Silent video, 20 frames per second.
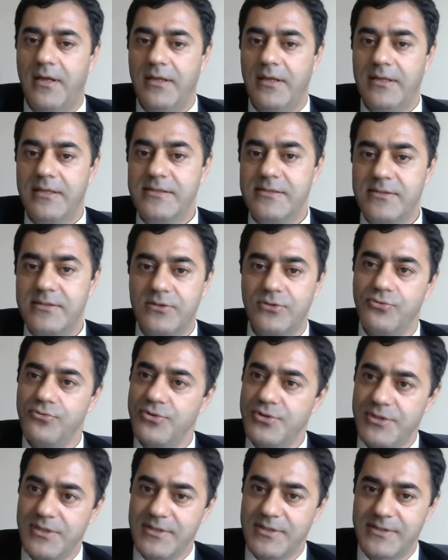
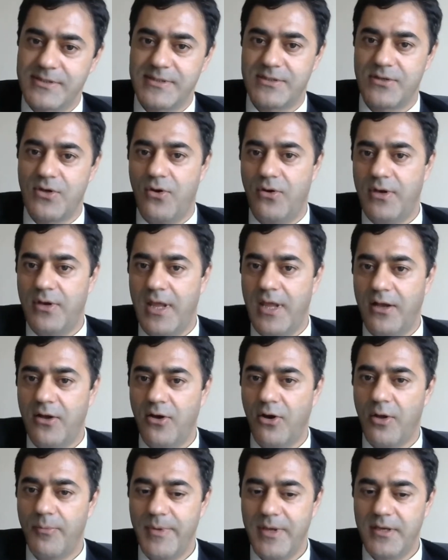institutions on
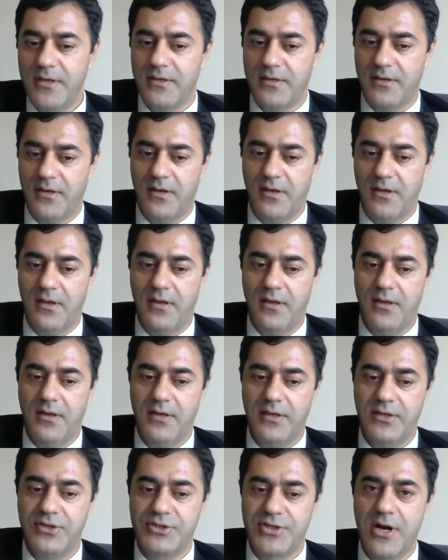economic
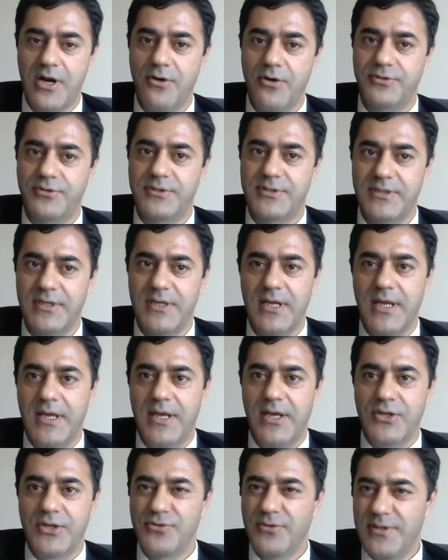growth.
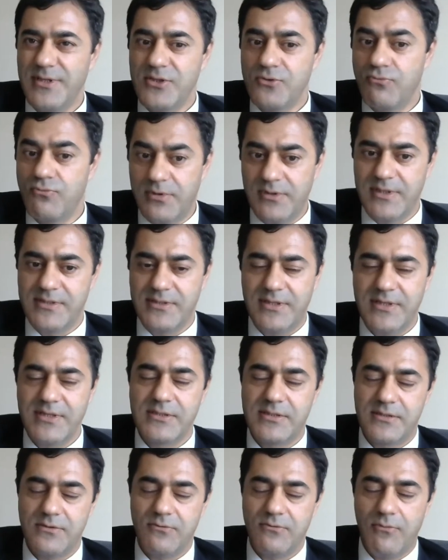So this
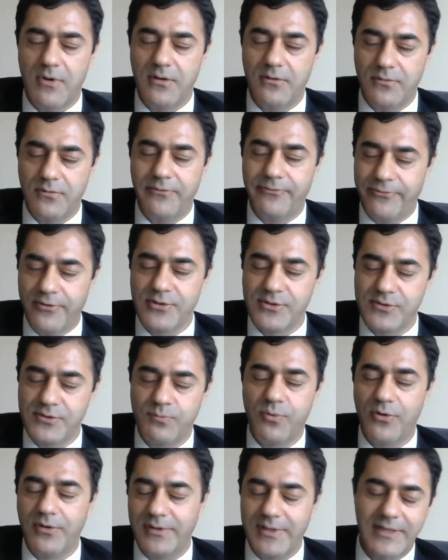is one, the first
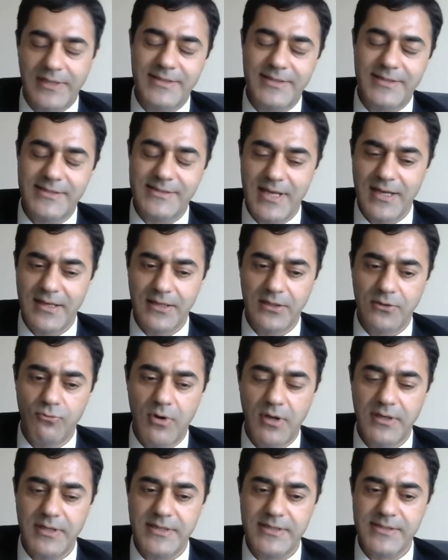point. That second
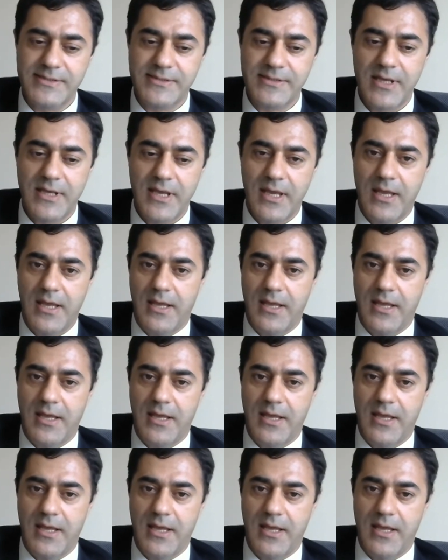one is